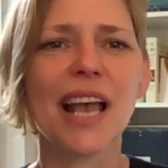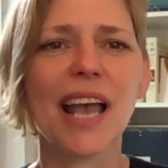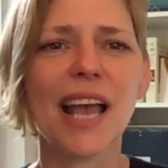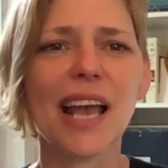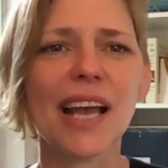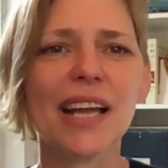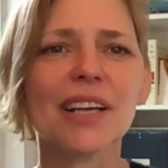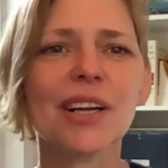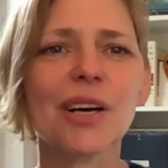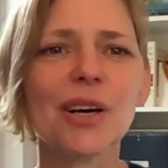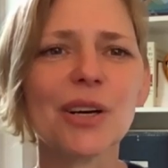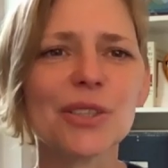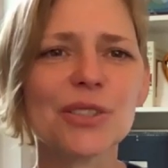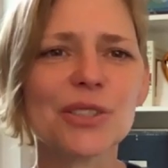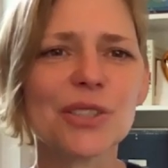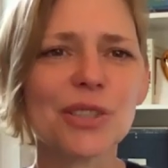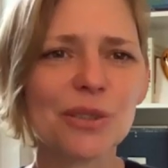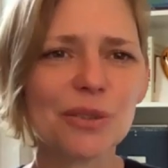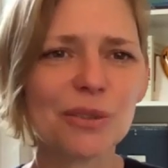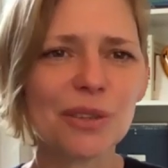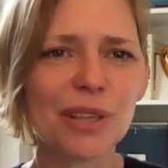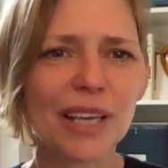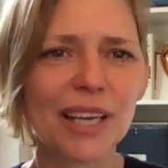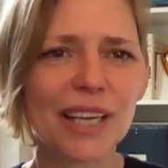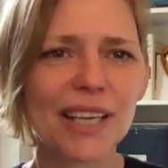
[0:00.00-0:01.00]
and
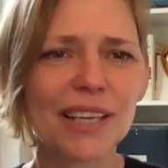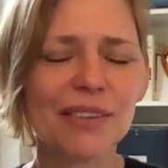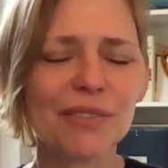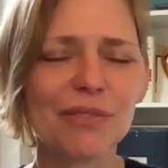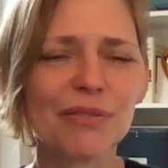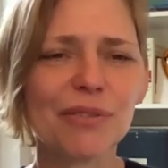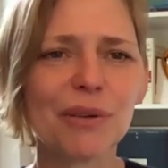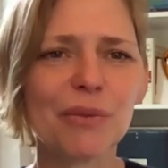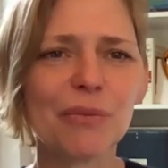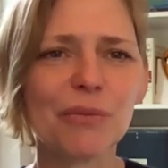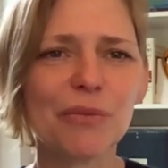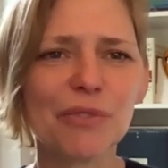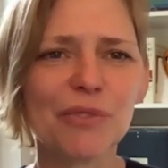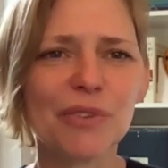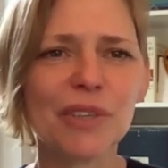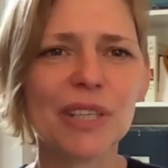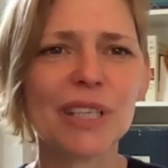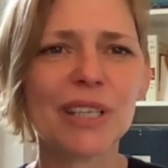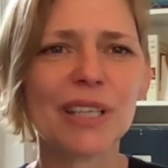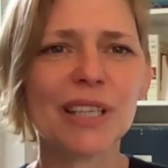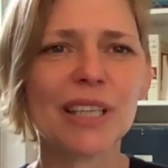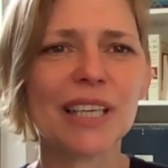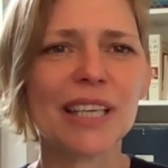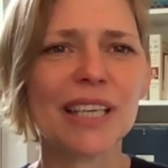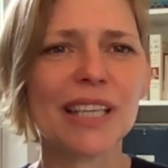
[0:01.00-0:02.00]
also like from
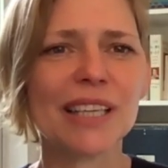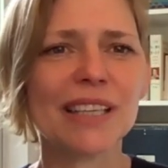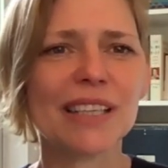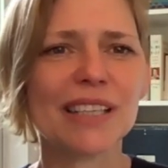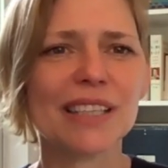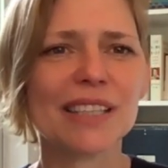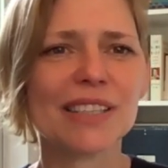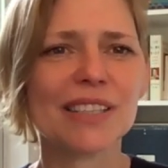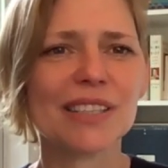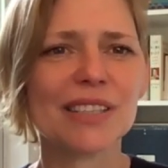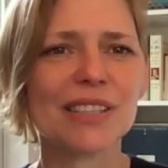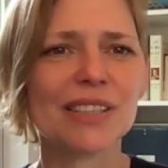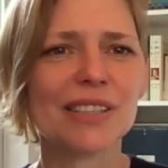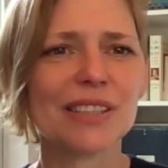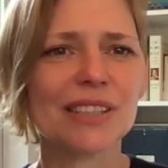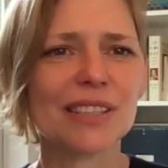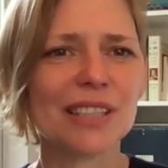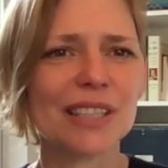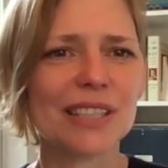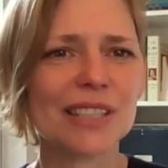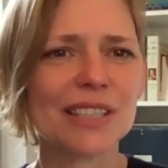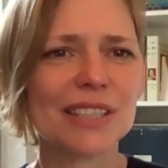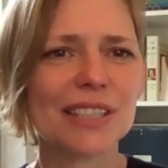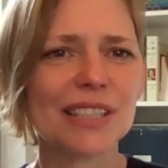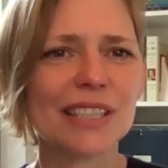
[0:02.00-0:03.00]
feeling this
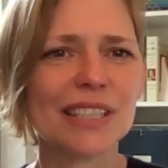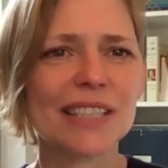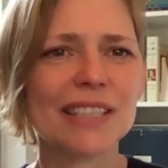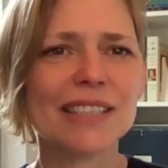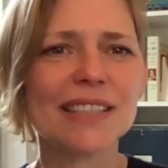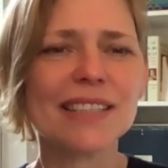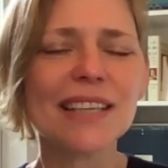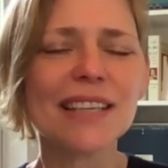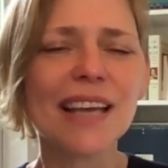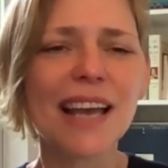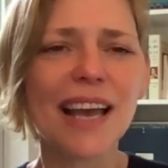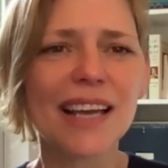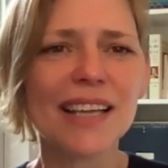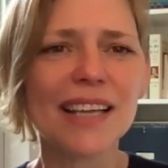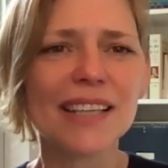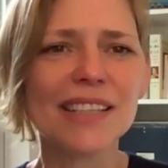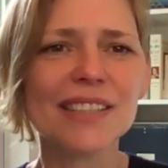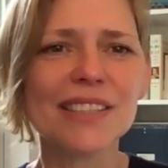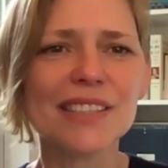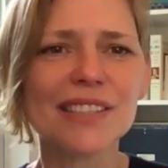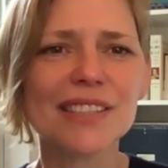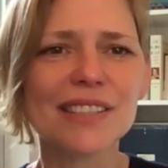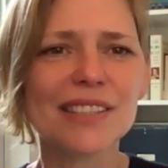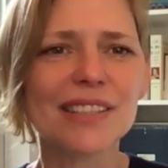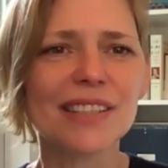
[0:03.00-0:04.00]
this
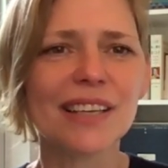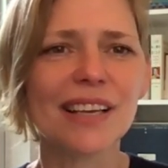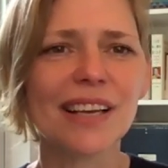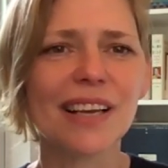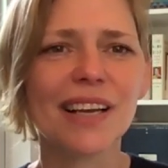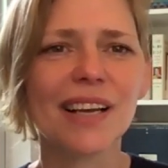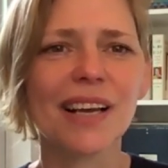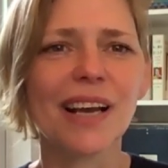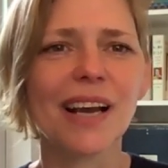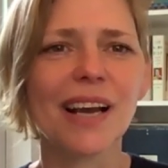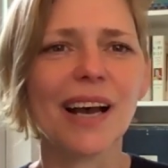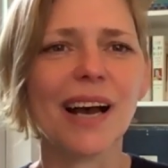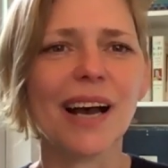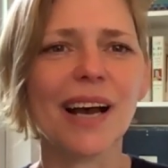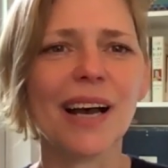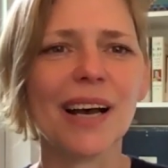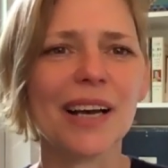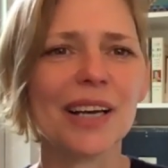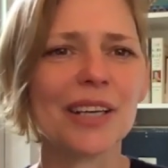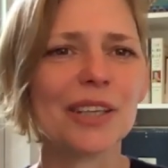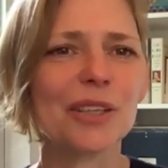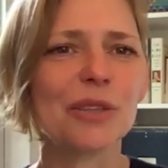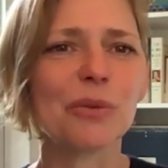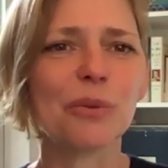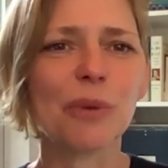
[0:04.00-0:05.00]
intense
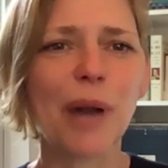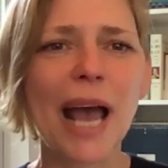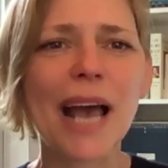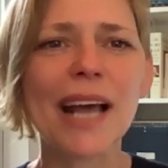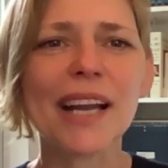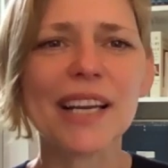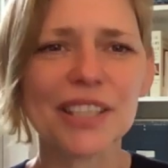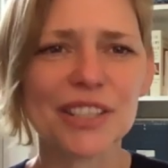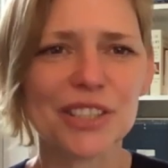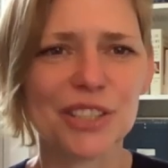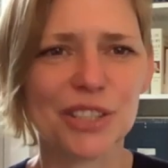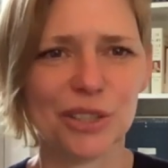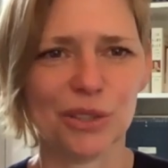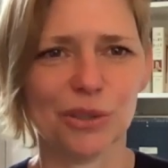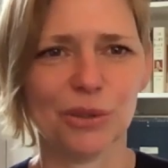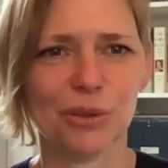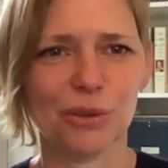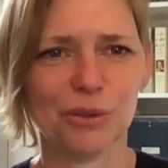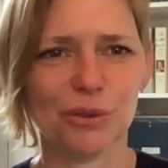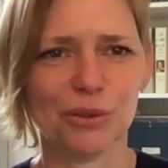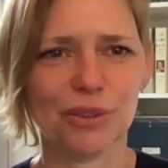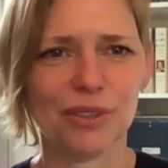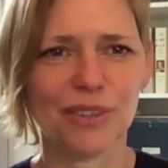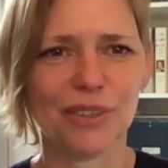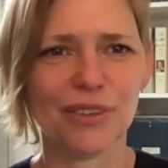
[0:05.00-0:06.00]
uh,
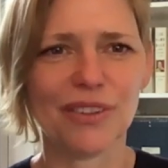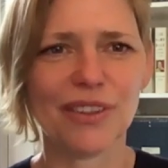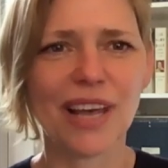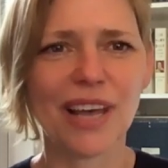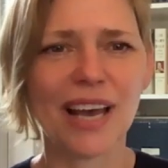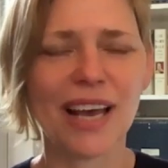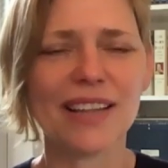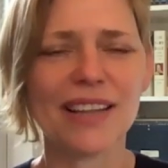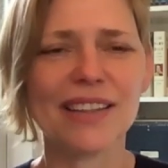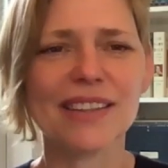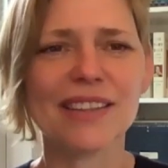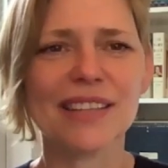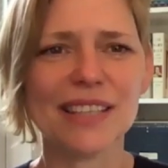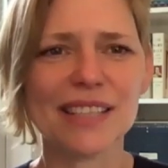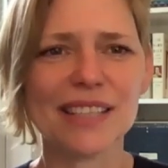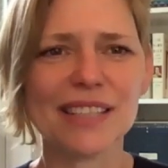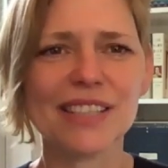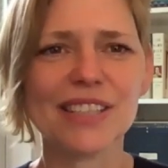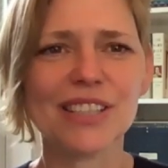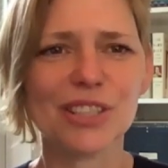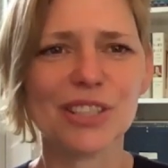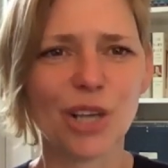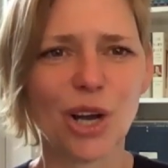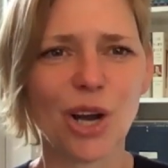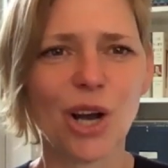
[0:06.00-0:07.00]
gratitude that
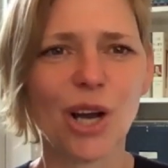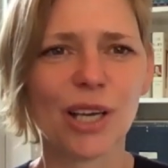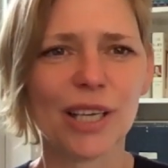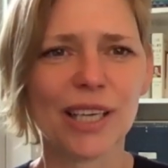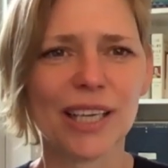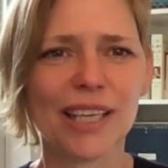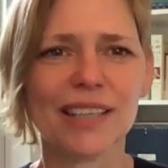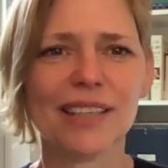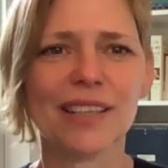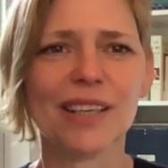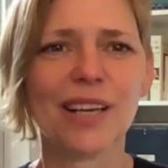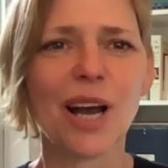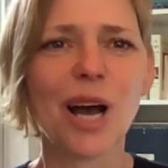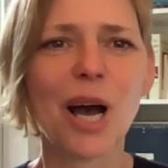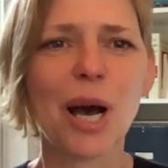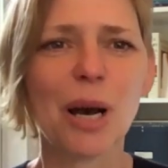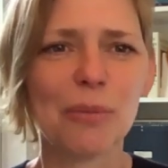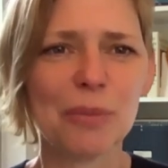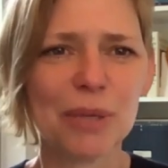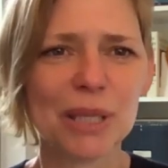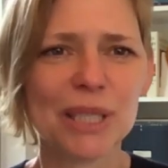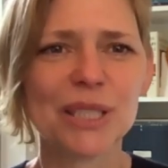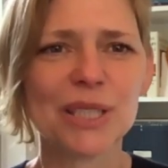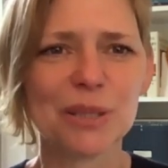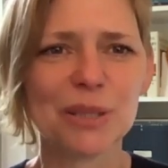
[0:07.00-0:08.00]
this song had
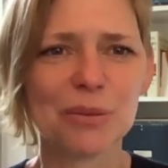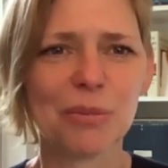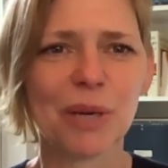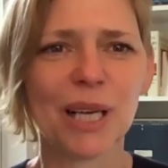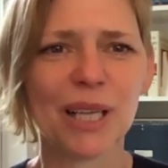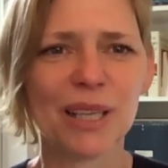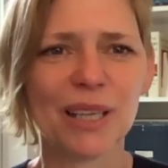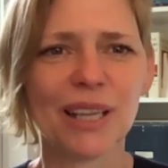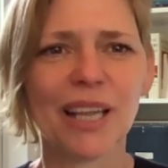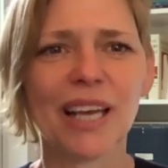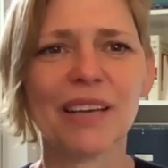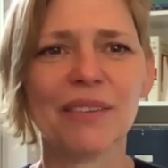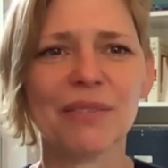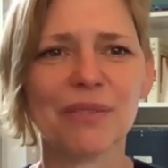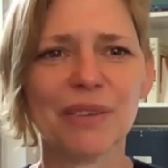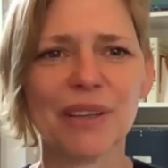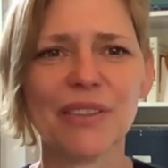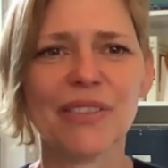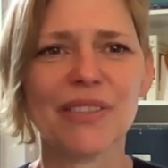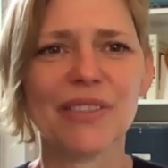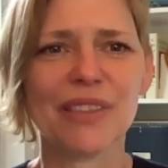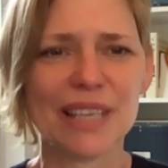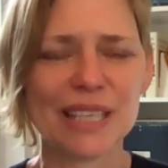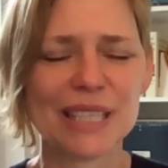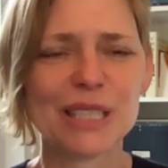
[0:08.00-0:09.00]
come into my life at
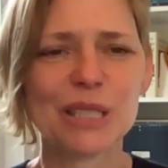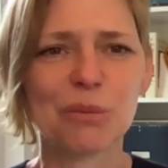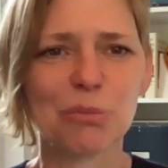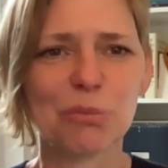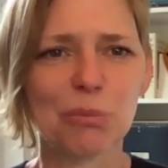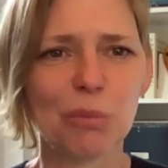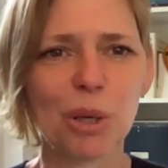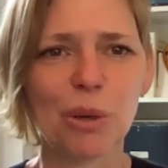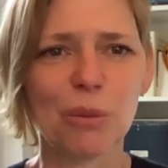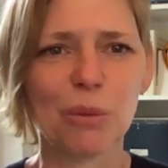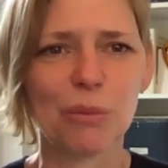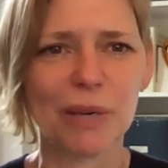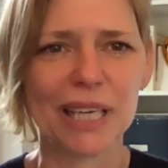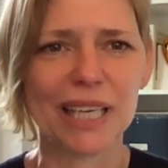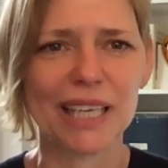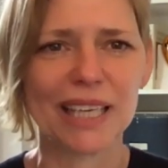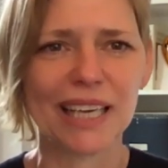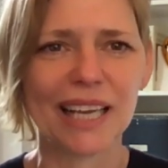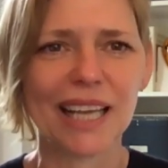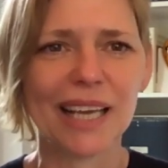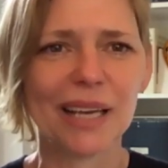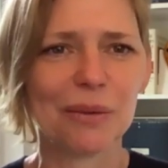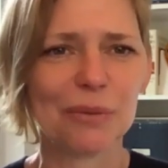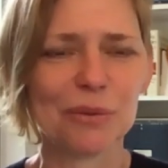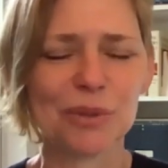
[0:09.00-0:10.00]
this moment
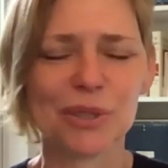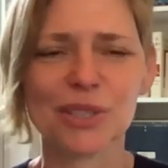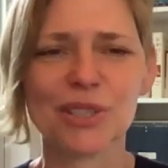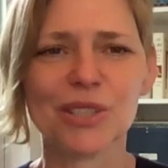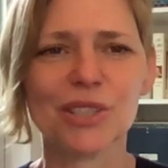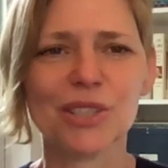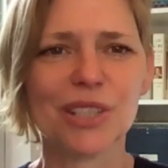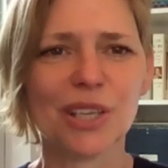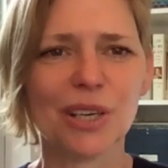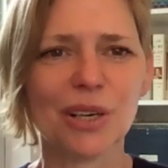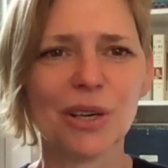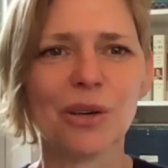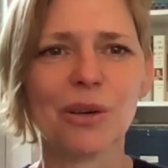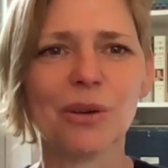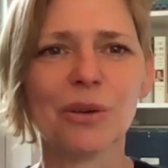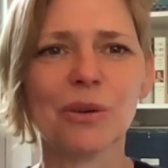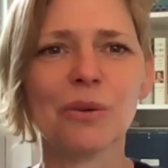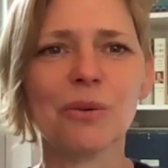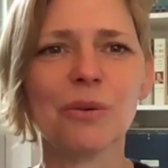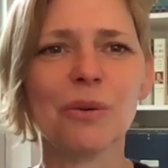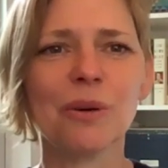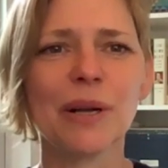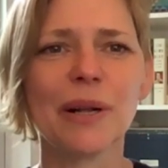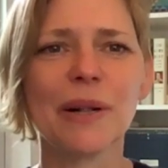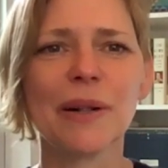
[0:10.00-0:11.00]
it was
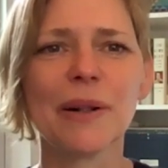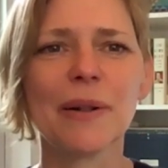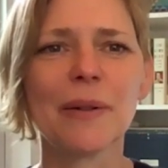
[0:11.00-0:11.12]
so